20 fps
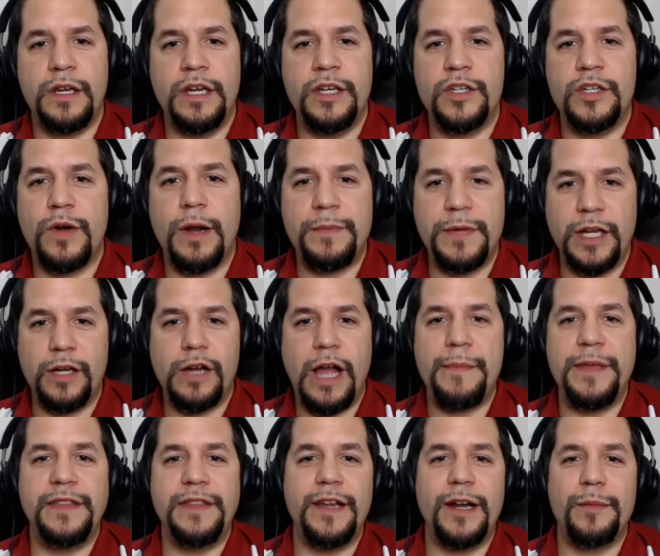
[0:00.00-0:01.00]
interrupting
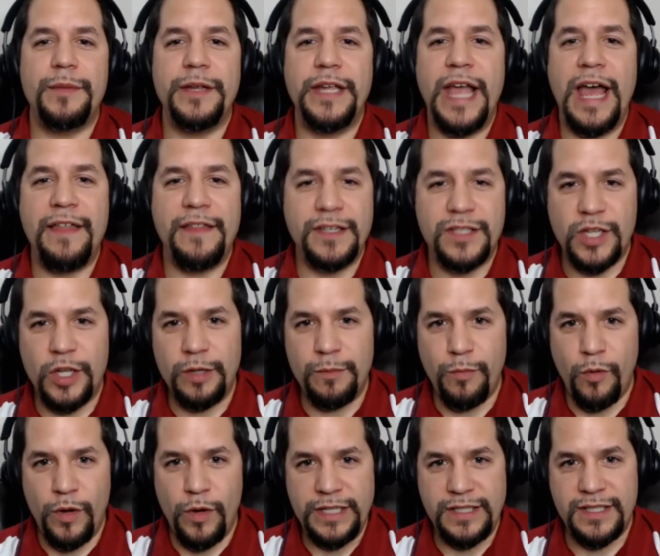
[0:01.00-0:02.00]
comment there, but yeah, that's a good
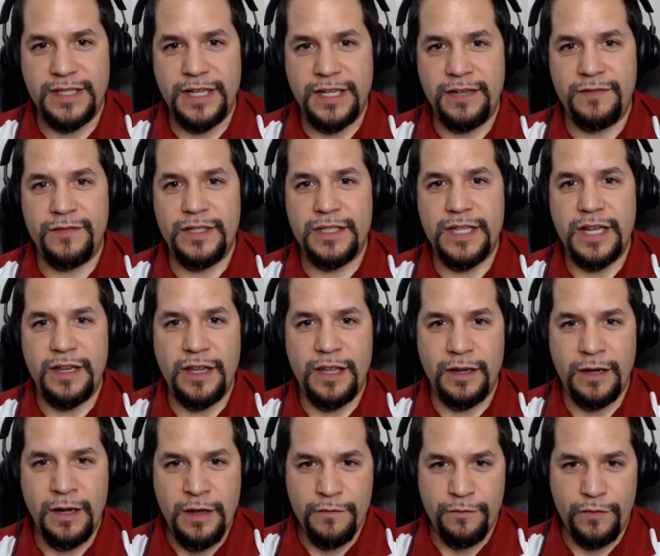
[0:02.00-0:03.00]
point, Steve. You said
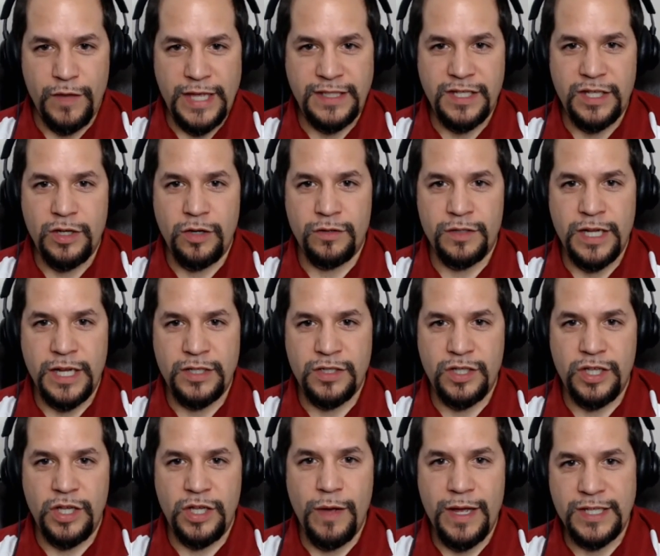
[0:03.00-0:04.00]
that flights that don't touch
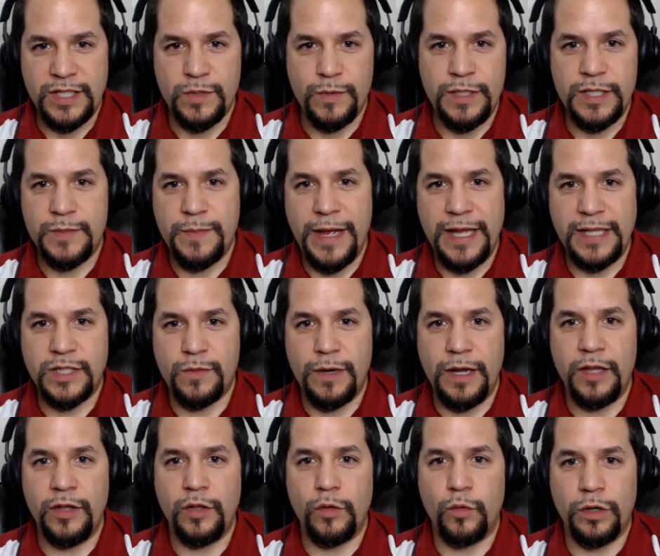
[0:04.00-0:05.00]
the U.S. sweet spots
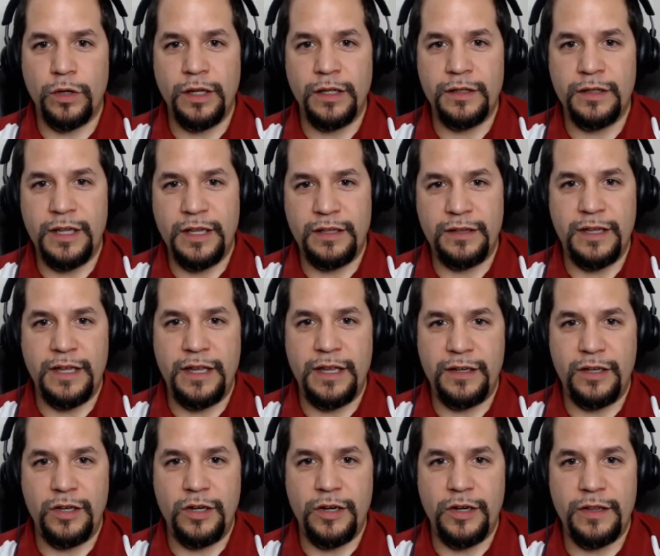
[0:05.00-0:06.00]
around the world,
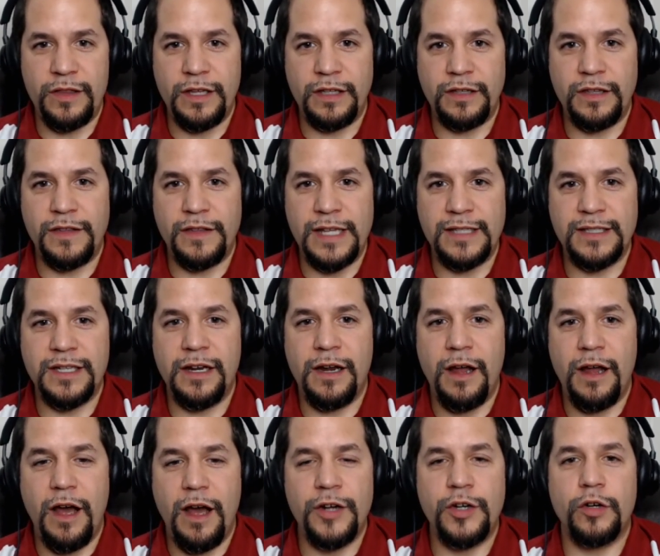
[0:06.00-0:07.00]
that you think that's an
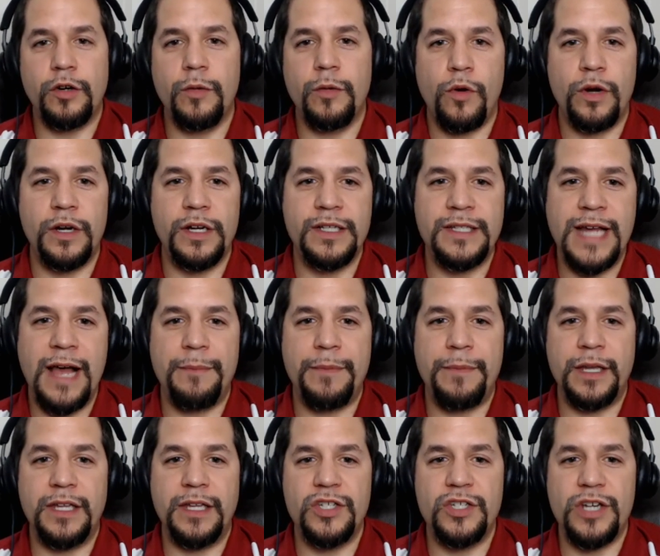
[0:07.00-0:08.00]
underreported
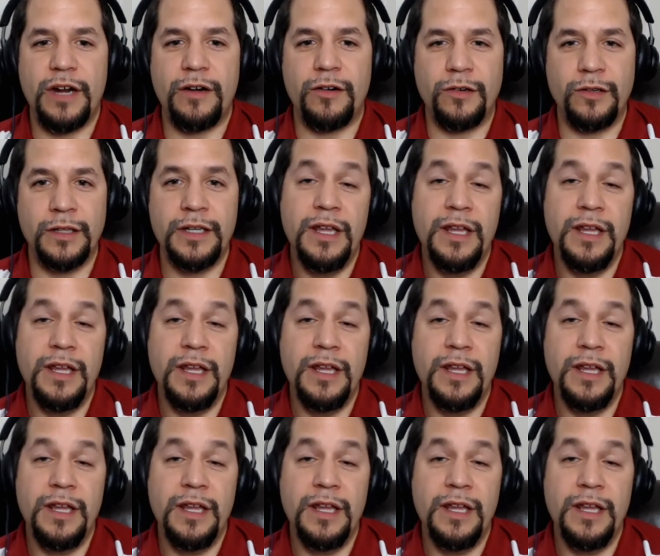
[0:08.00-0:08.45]
topic in general. And